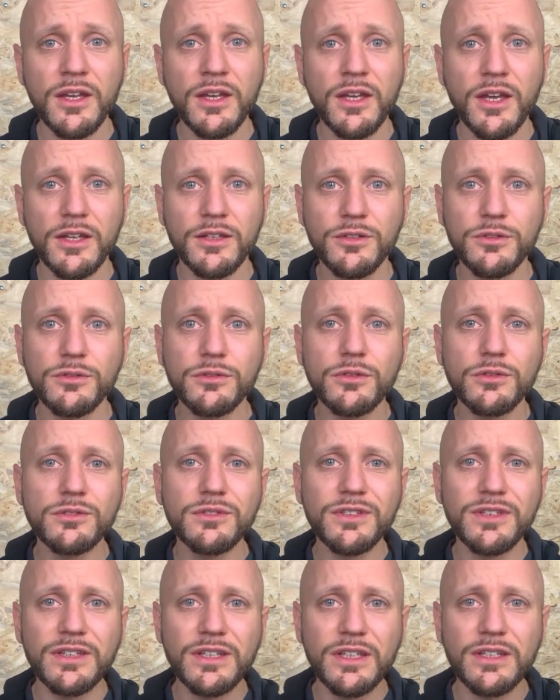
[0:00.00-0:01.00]
and you
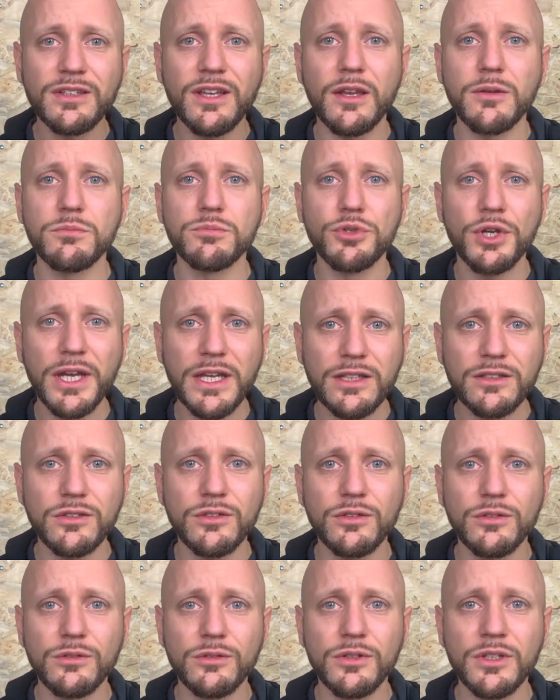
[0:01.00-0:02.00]
don't need that break
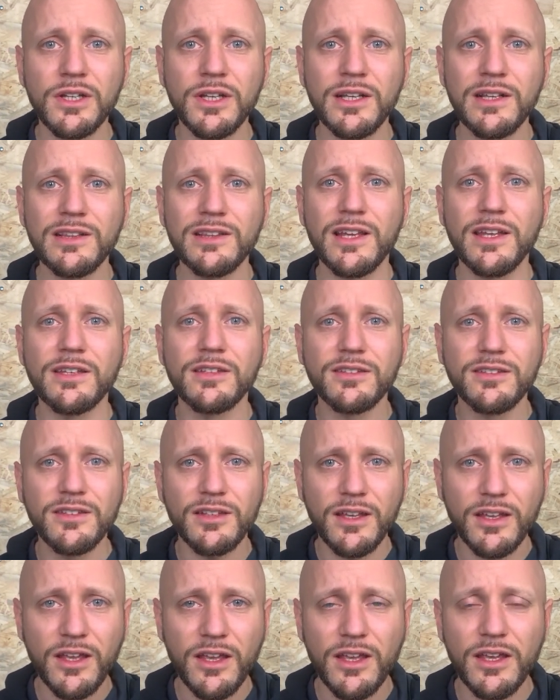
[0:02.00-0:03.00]
to let it
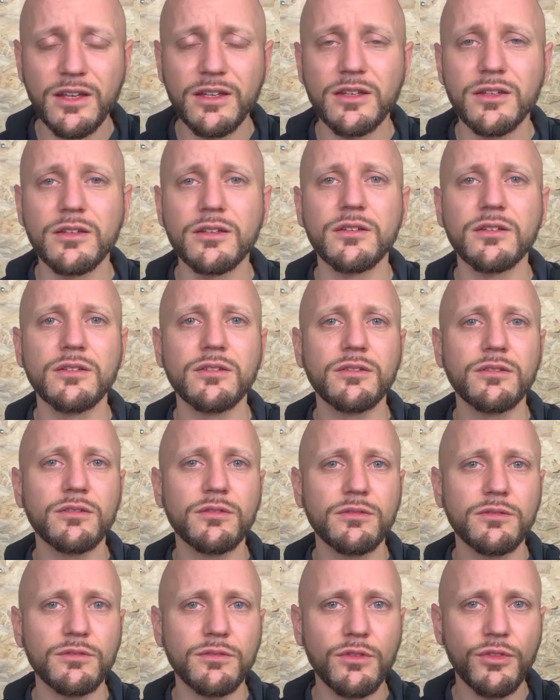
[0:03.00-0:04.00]
sink in,
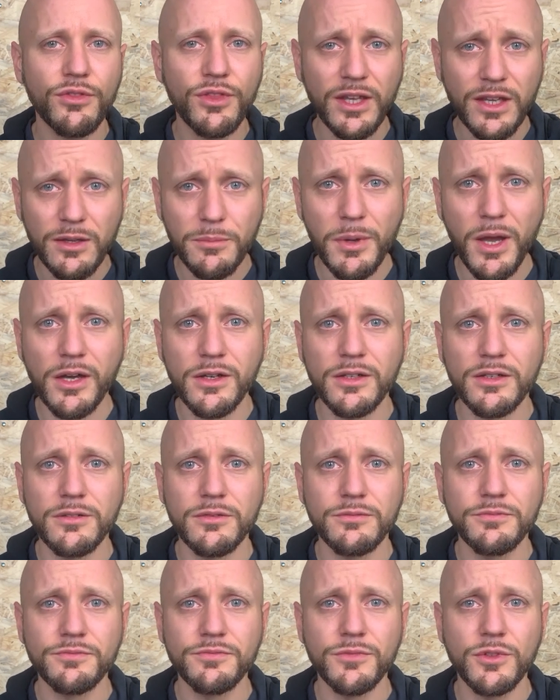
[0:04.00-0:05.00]
think about it,
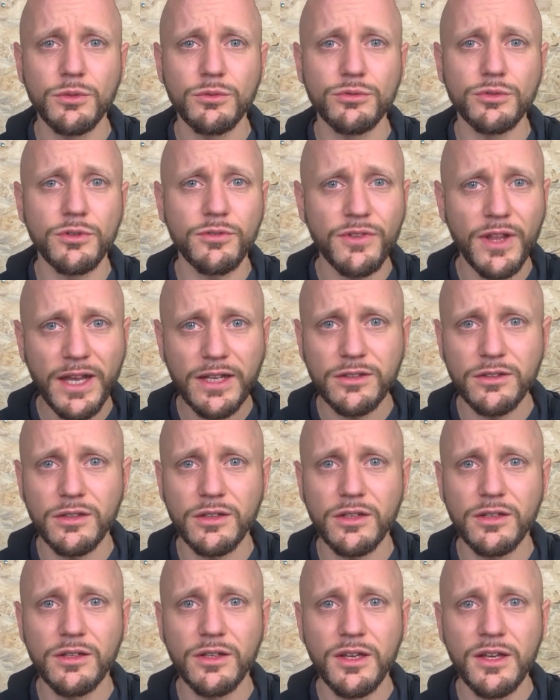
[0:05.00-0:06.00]
reflect on
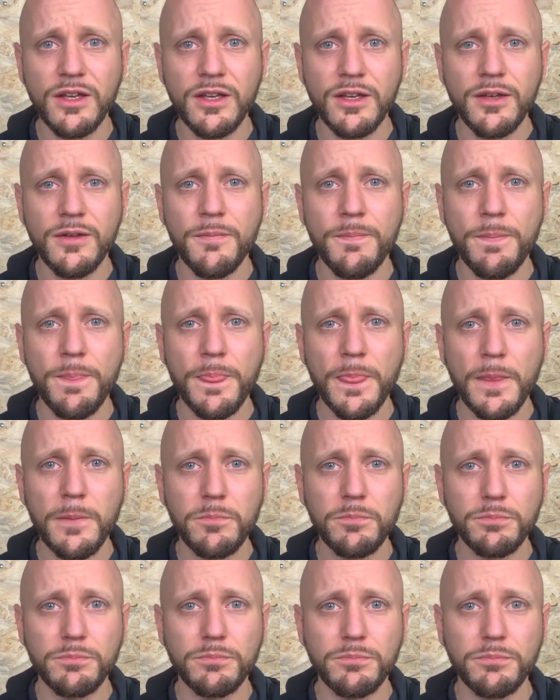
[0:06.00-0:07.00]
it.
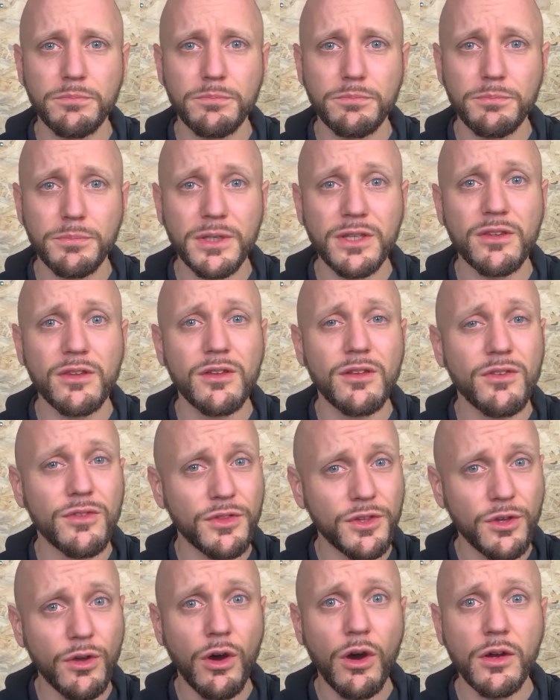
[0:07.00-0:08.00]
But
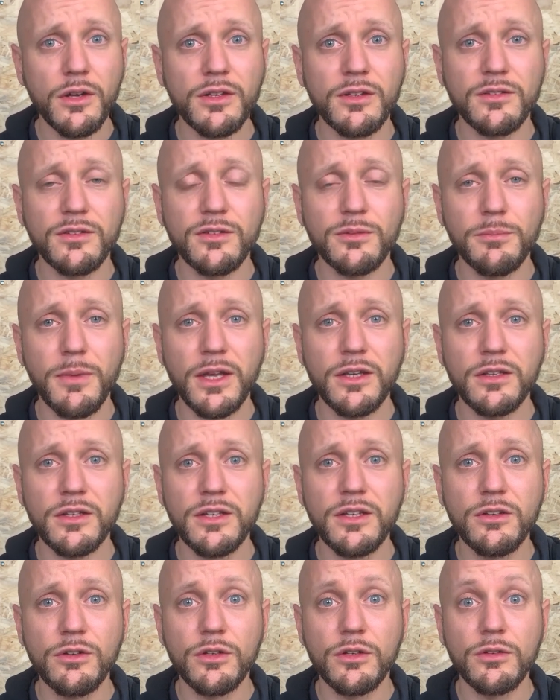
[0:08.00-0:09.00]
the audience might
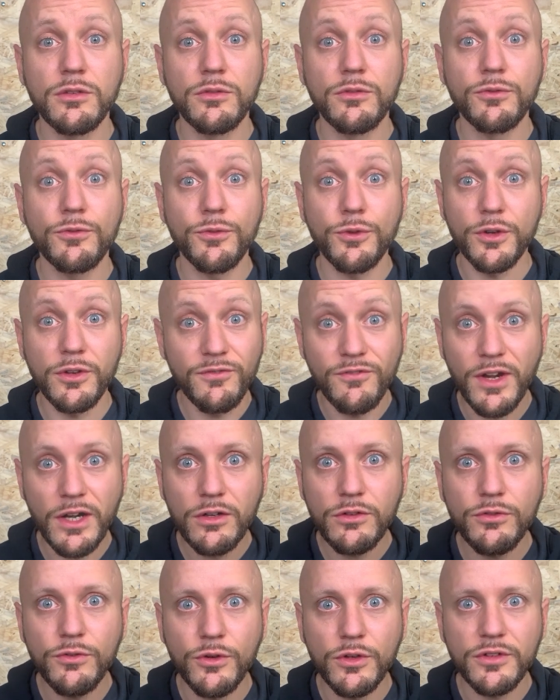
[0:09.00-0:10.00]
hear it for the
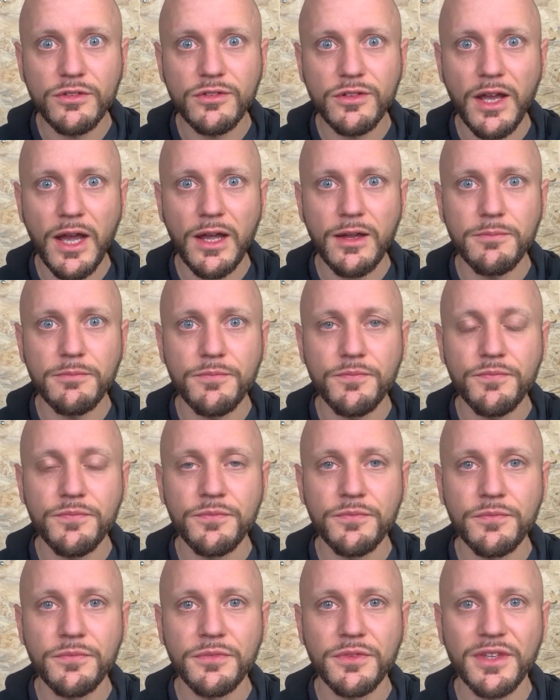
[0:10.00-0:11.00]
very first time
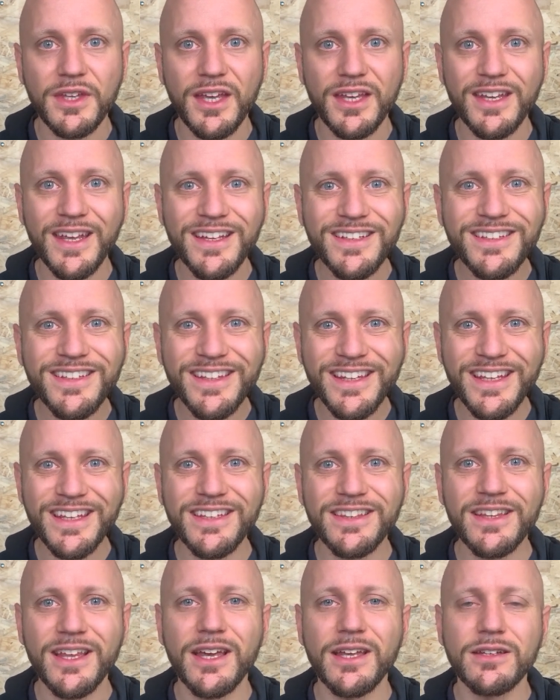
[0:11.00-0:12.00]
and they
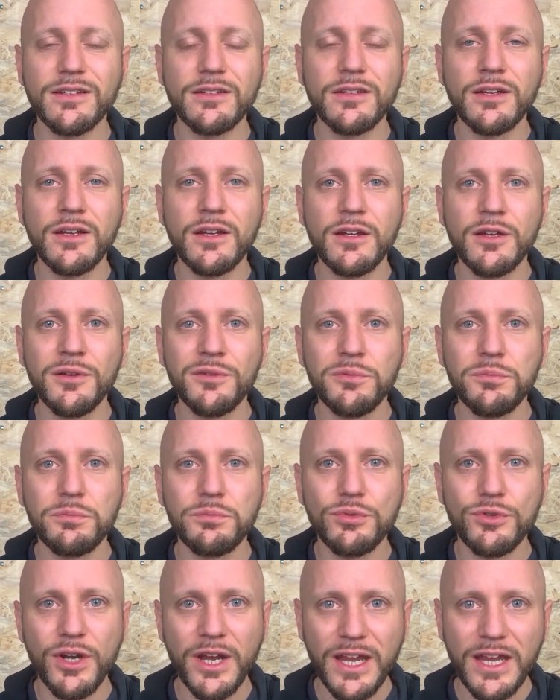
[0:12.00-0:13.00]
need that
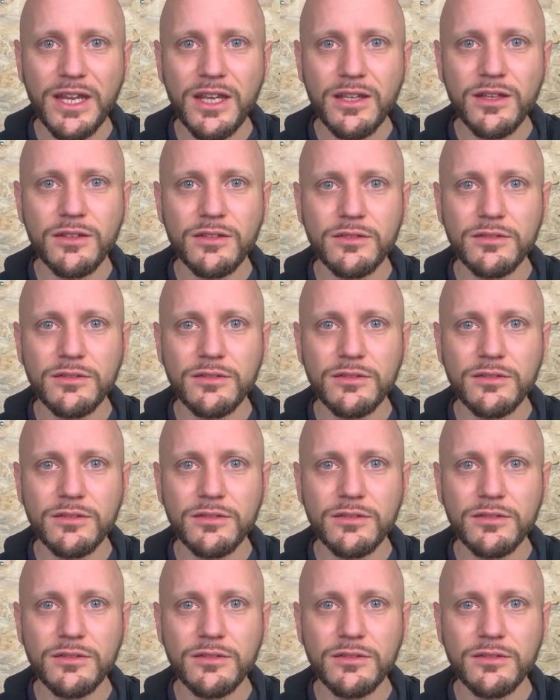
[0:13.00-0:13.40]
break